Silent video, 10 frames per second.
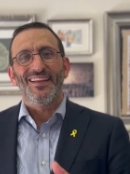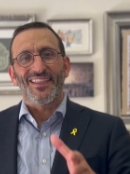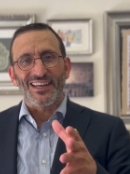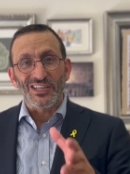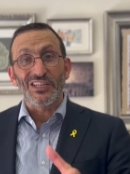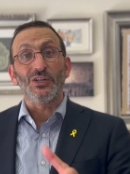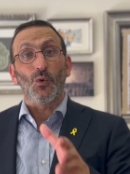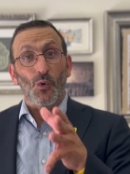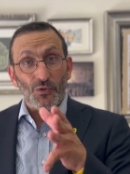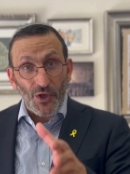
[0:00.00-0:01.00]
that indeed
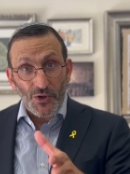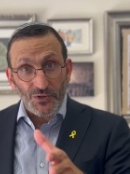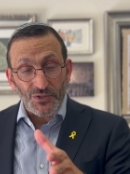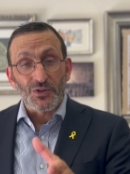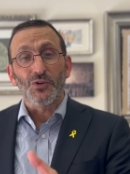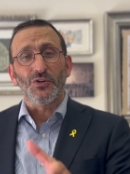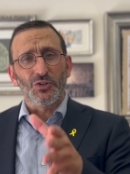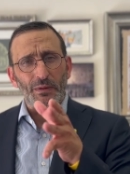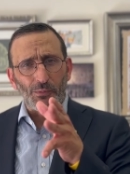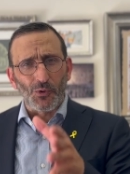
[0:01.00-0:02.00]
all those who need to be
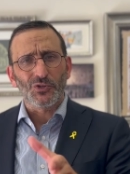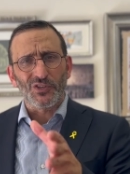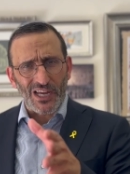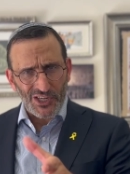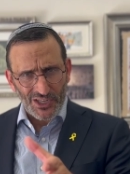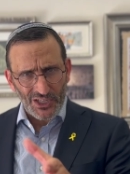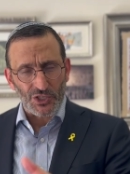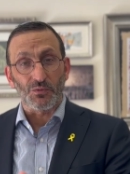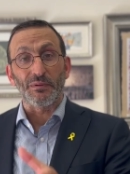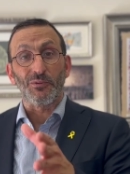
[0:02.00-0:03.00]
brought to justice
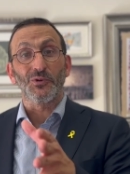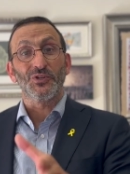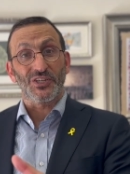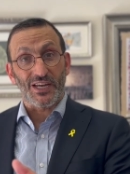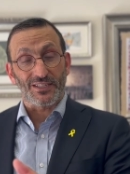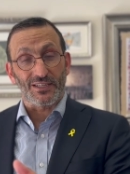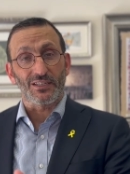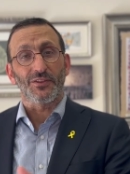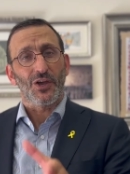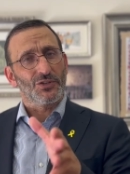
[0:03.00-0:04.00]
will be brought to justice,
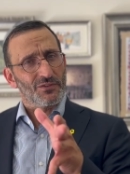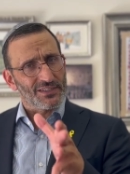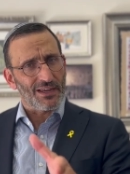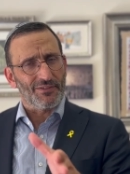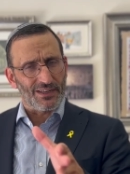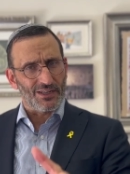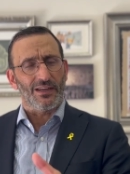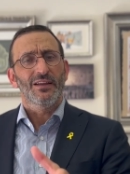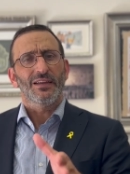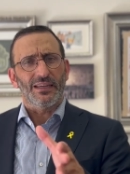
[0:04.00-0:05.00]
and those who have suffered
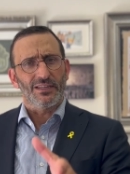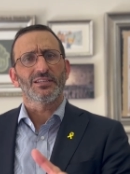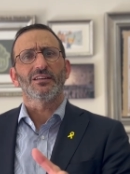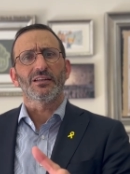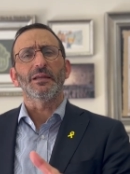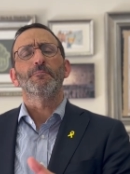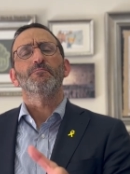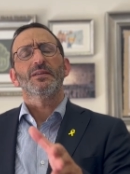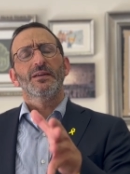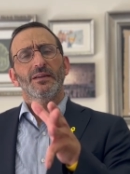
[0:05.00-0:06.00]
innocently,
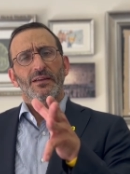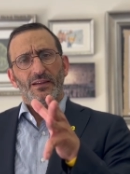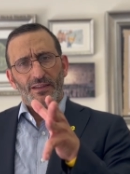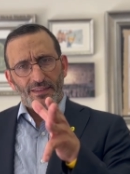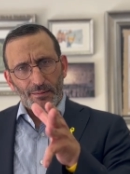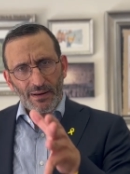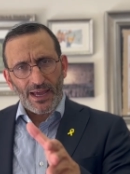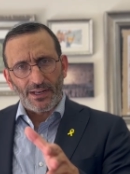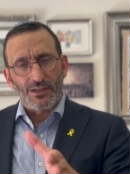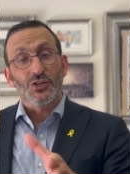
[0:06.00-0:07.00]
their
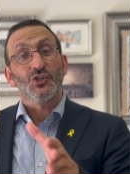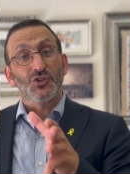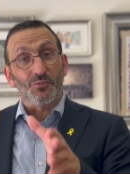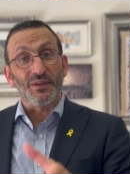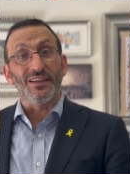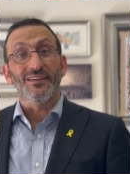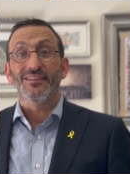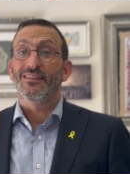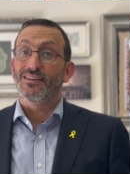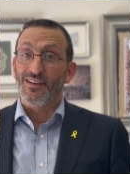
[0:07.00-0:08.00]
blood should be
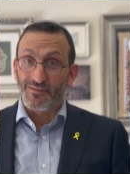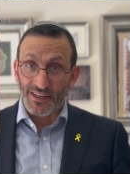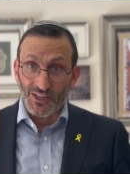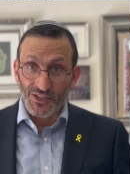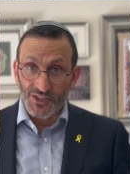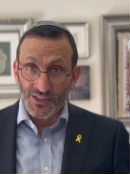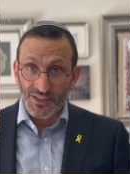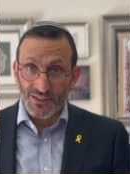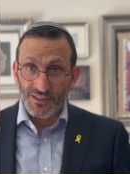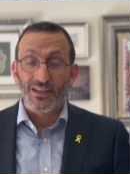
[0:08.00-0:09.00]
avenged.
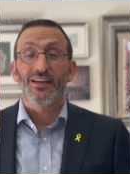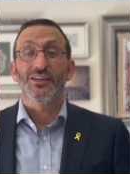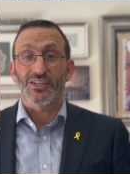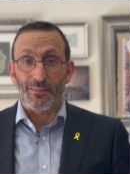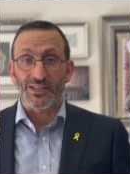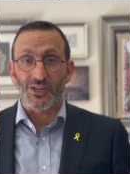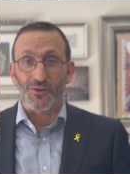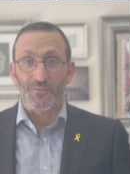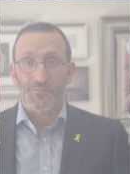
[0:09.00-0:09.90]
Shabbat Shalom.